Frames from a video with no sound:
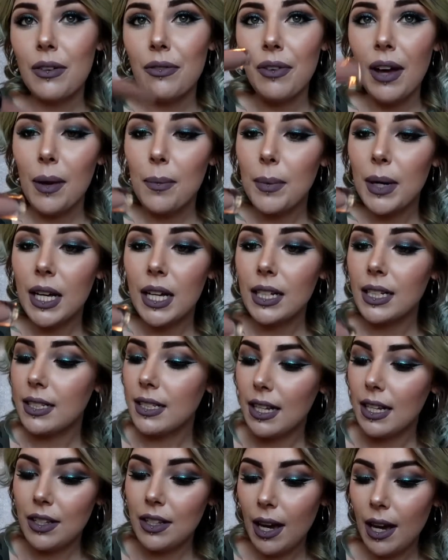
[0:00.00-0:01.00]
They're
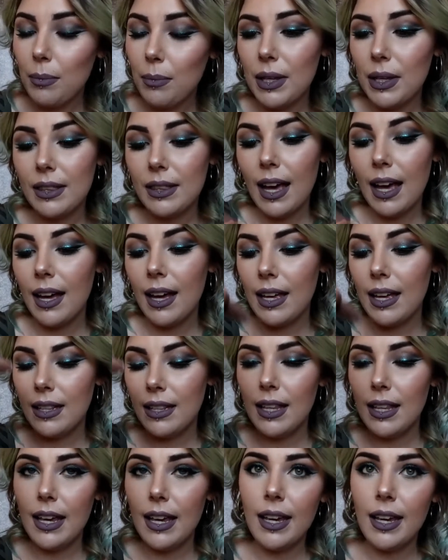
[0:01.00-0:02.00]
$5, you can't beat that,
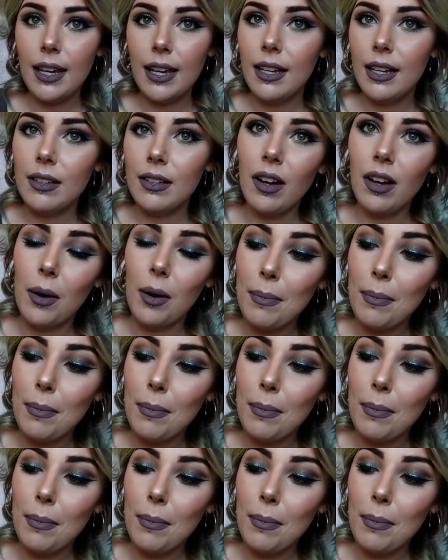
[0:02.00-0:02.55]
and they